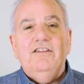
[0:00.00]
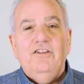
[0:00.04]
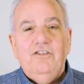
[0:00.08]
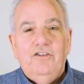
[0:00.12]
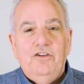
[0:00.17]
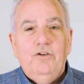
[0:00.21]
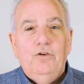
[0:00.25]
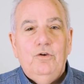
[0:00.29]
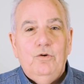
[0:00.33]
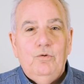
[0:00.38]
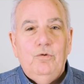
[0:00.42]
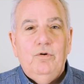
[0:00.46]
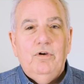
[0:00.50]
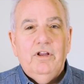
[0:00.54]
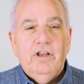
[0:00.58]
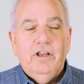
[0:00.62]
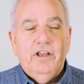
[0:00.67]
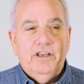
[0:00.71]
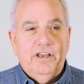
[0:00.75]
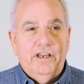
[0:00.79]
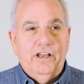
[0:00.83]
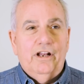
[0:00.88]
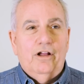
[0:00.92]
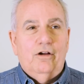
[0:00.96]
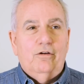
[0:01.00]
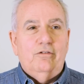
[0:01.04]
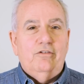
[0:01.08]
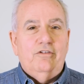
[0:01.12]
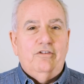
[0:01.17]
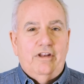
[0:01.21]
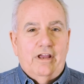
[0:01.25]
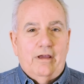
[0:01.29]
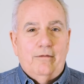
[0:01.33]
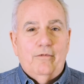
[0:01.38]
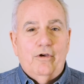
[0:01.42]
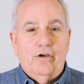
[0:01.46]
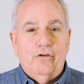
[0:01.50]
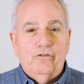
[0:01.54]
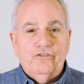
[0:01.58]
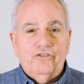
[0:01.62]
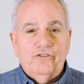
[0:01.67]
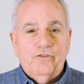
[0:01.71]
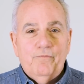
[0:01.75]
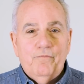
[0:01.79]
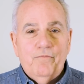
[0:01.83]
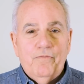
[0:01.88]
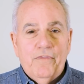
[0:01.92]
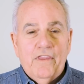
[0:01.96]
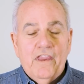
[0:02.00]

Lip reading: to do, demos.